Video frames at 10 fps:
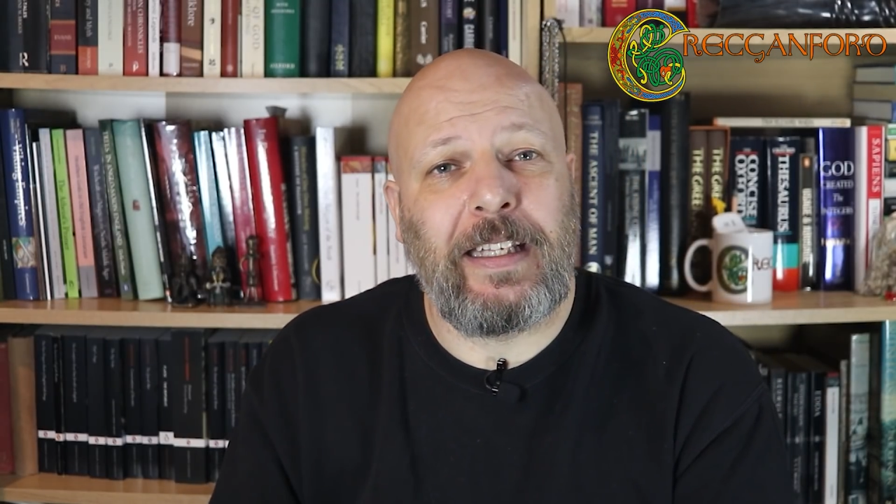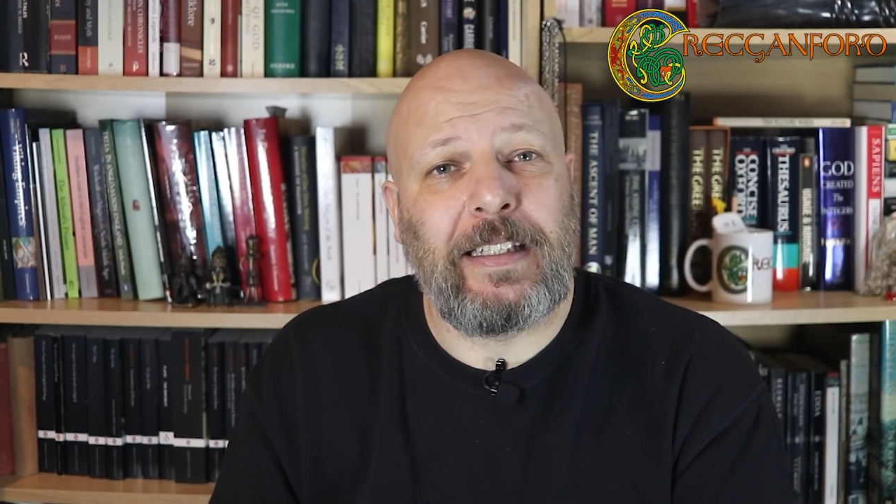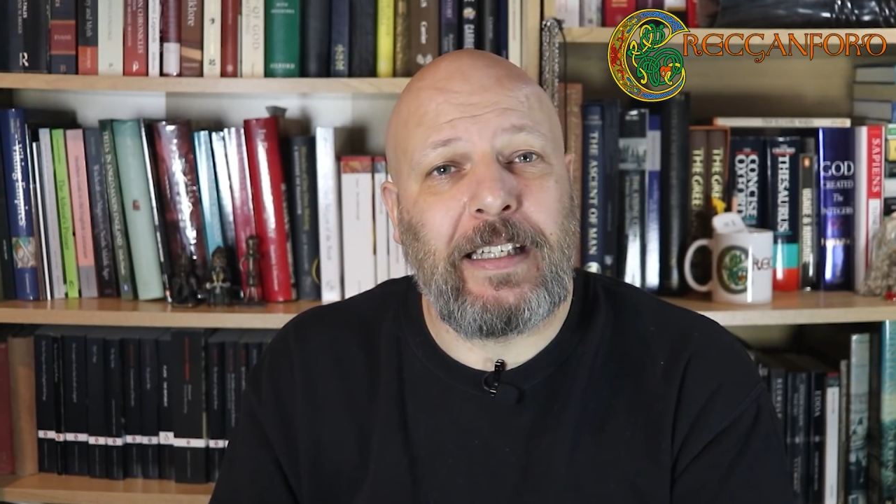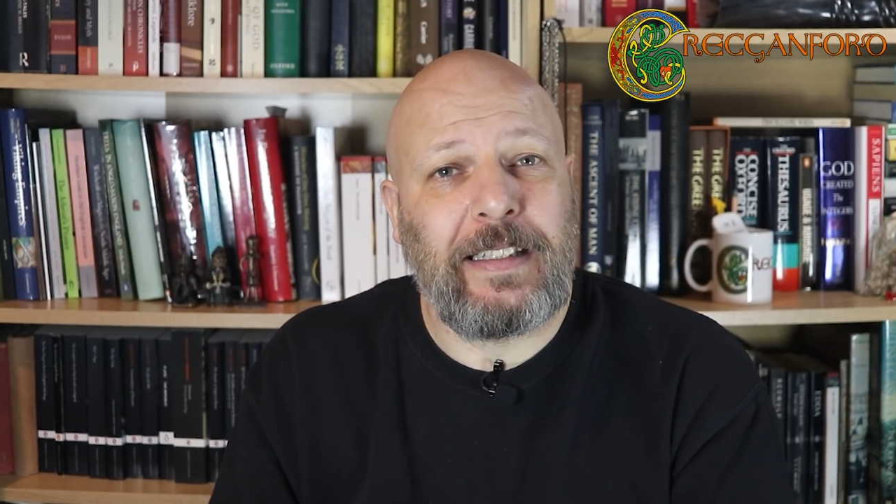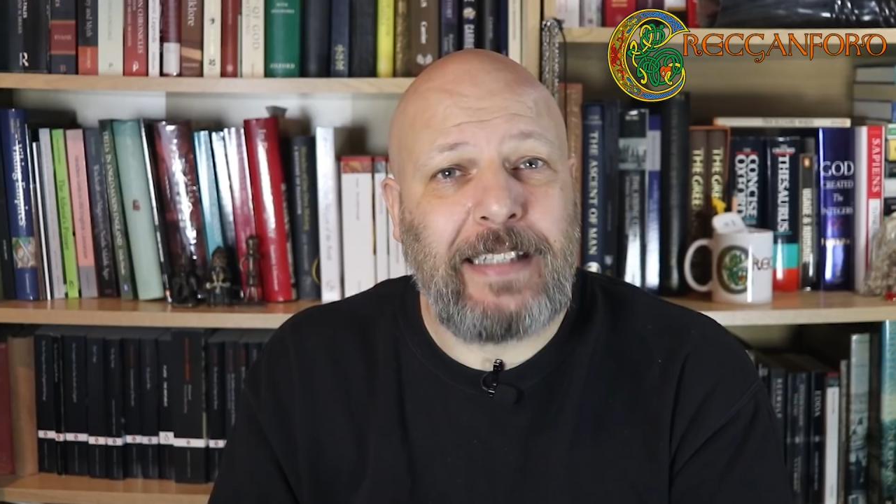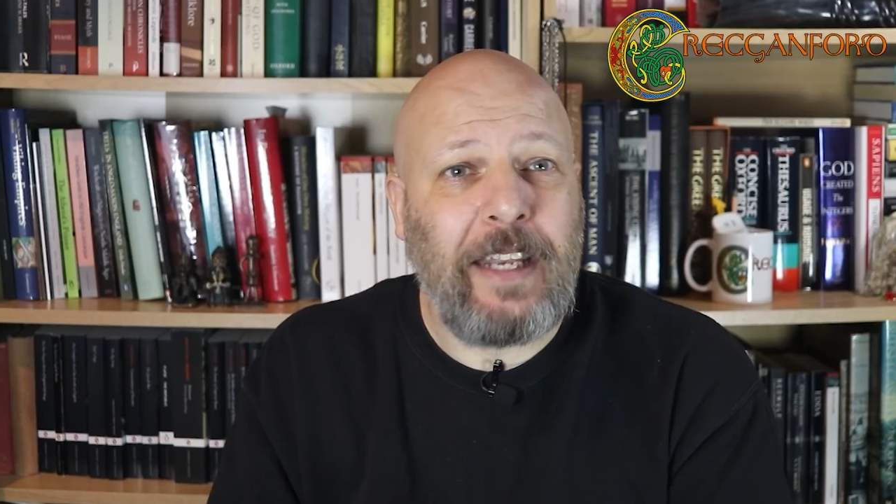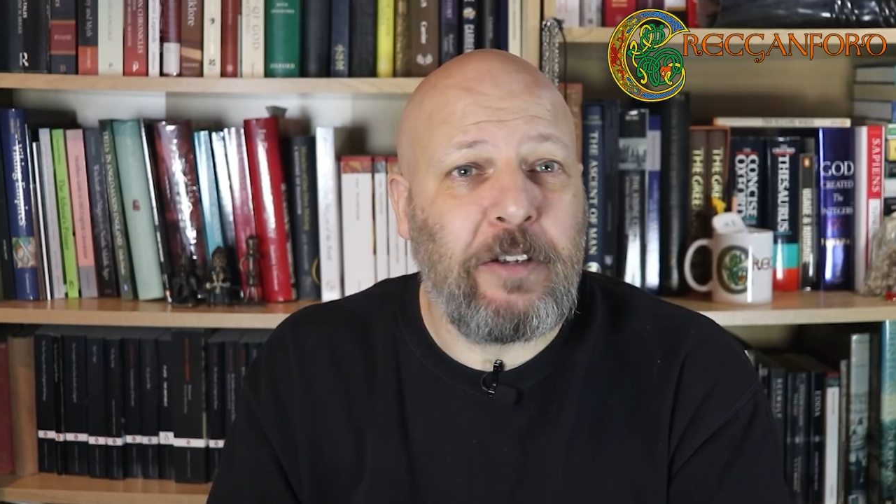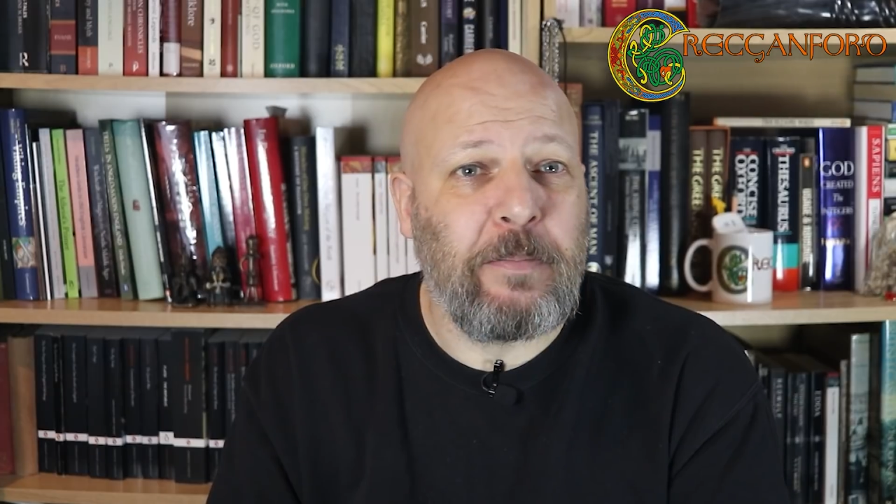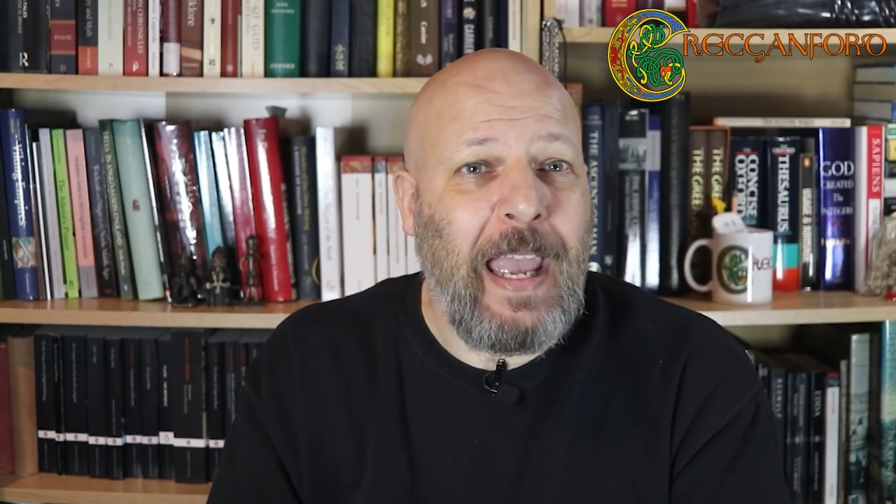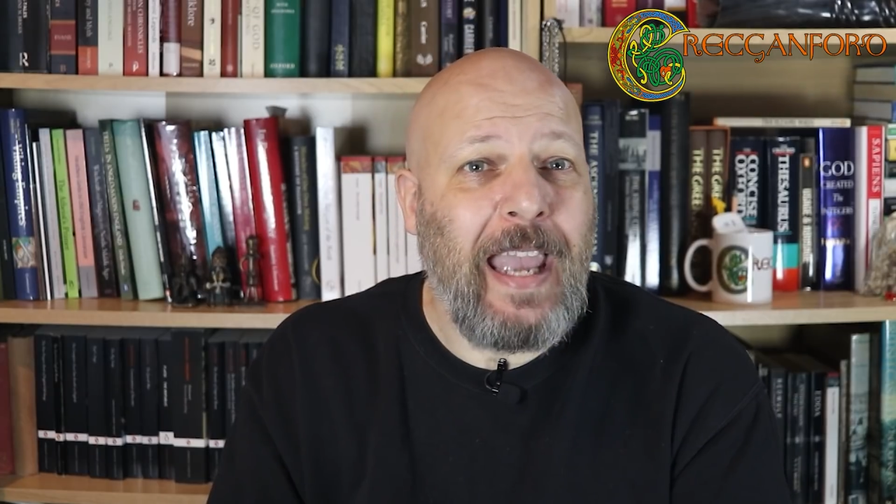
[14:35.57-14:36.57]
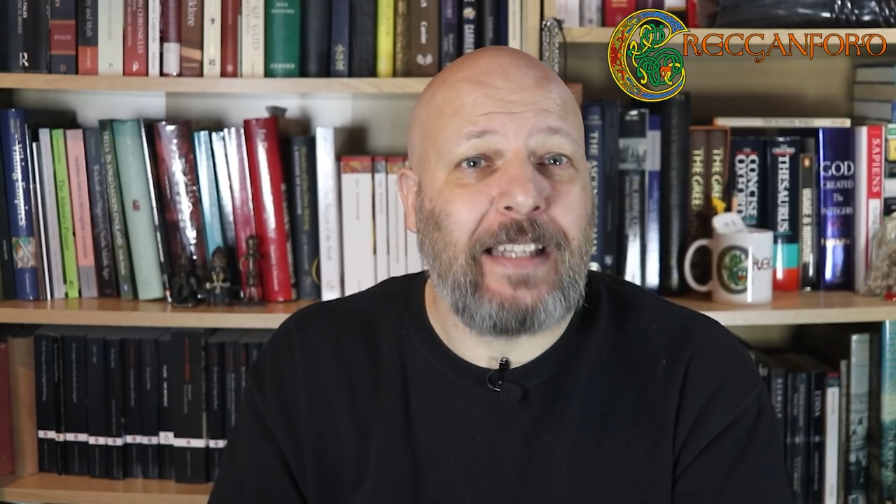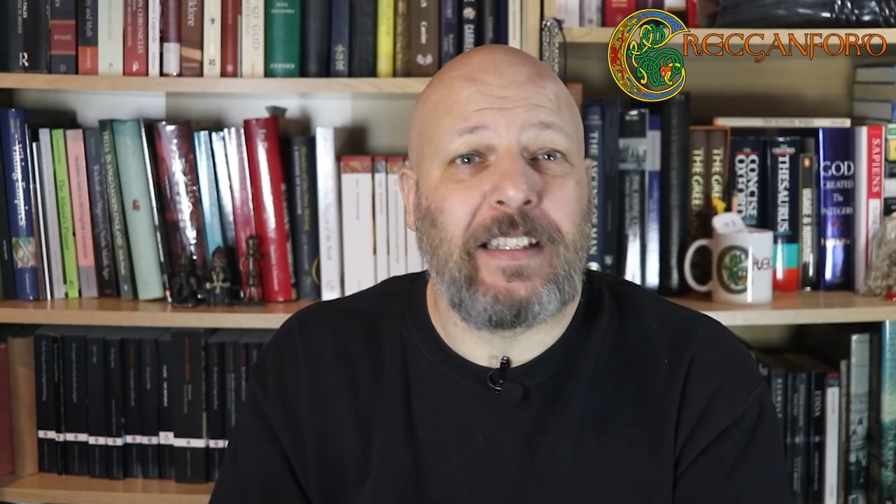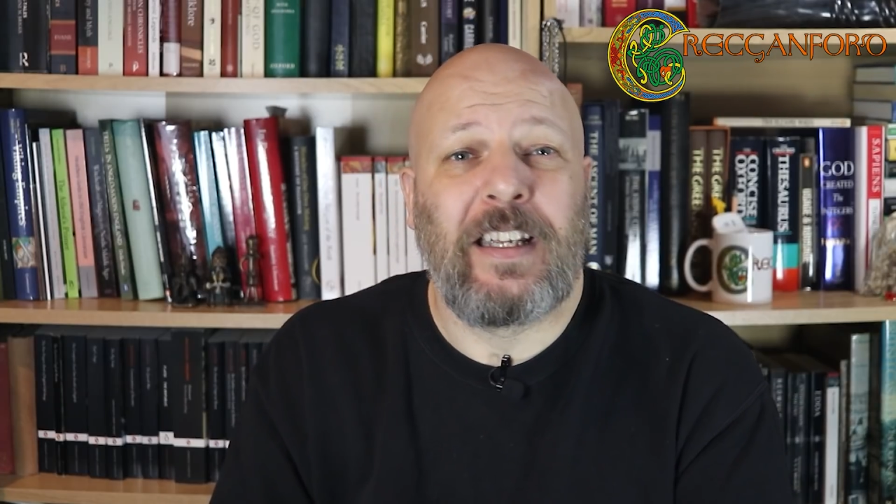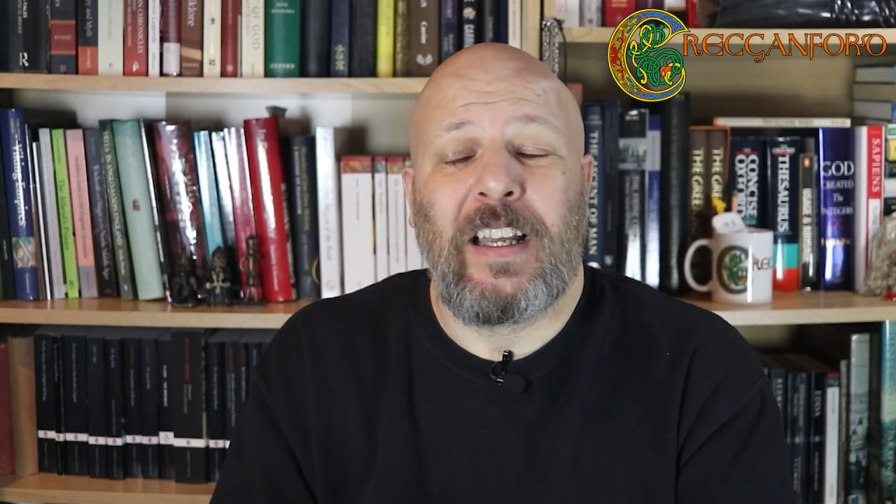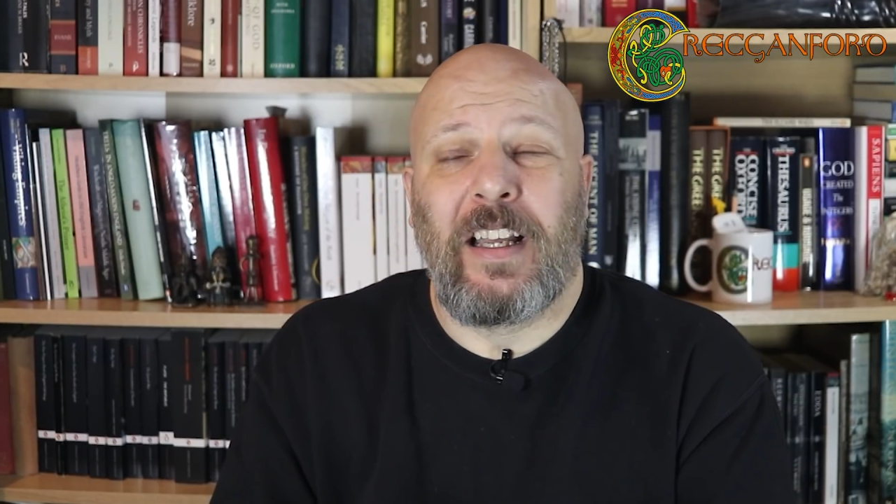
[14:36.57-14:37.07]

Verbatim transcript: in uh, Tannum and